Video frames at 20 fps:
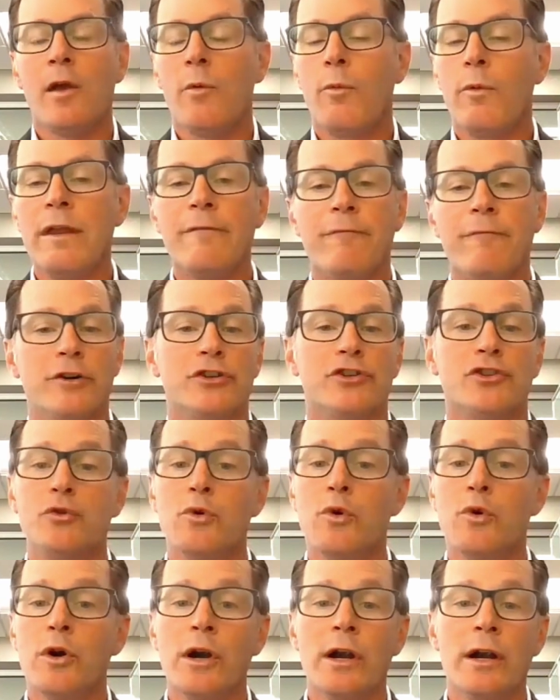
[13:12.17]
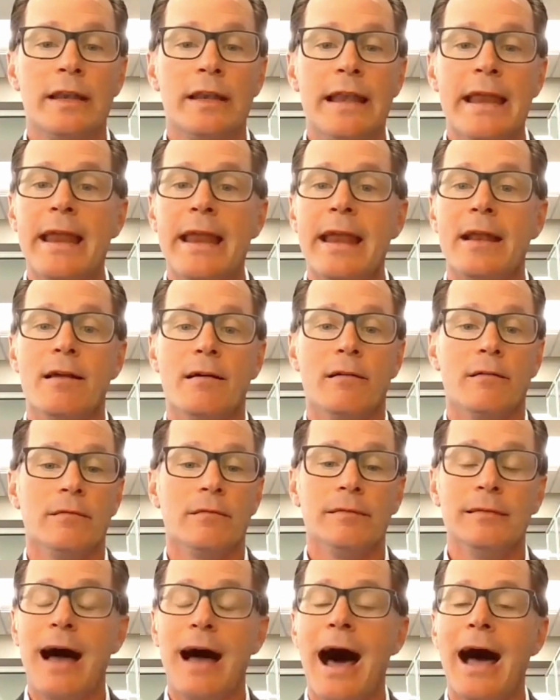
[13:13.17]
We for sure need
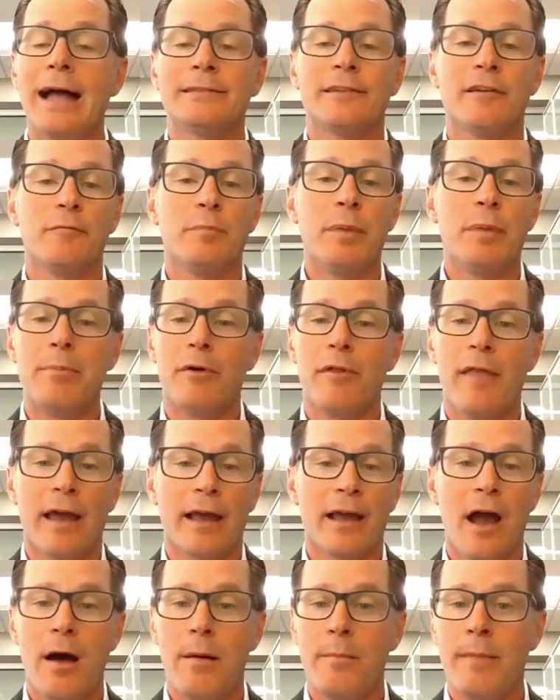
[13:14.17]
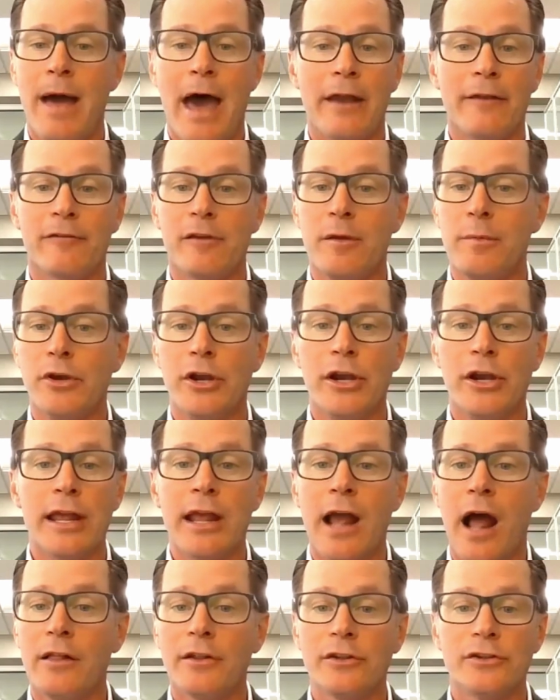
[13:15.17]
lots of people that come out of community
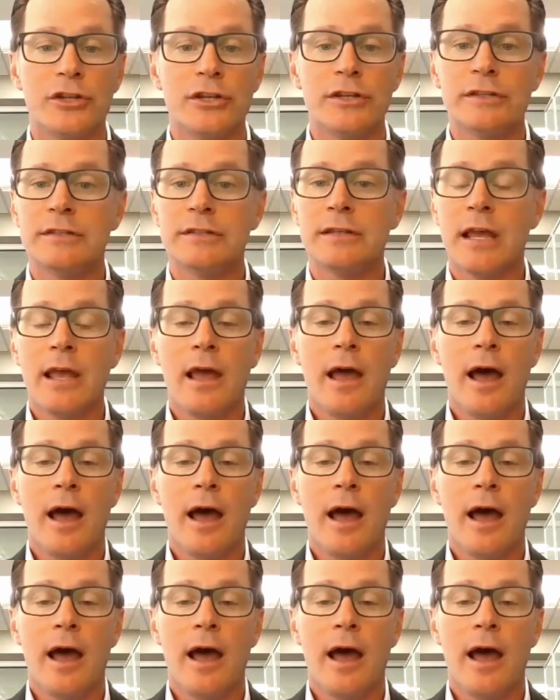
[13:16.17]
colleges.